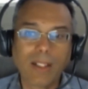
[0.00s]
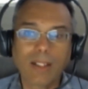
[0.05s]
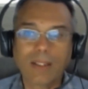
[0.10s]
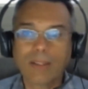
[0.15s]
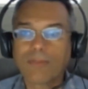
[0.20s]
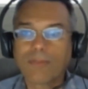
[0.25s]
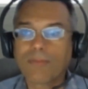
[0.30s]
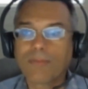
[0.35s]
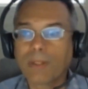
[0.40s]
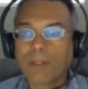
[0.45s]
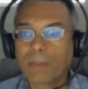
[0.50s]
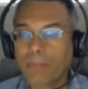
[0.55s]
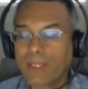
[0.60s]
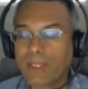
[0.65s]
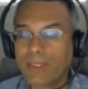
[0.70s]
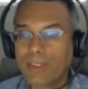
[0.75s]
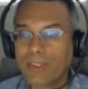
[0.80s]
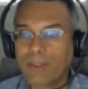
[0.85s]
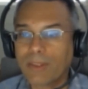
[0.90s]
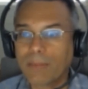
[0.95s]
It's going to
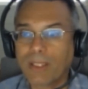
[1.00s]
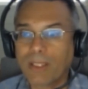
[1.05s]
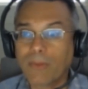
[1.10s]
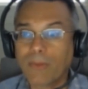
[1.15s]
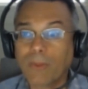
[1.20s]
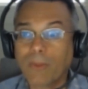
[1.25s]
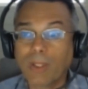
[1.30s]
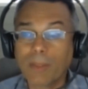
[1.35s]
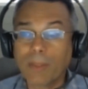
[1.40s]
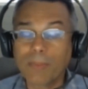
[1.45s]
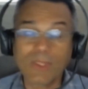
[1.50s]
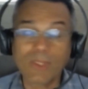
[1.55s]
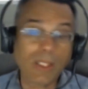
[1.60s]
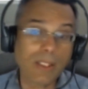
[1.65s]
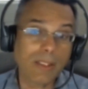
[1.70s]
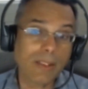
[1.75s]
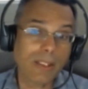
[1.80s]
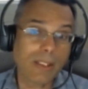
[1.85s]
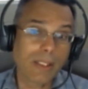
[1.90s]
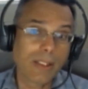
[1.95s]
be a
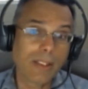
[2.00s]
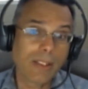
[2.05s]
bilingual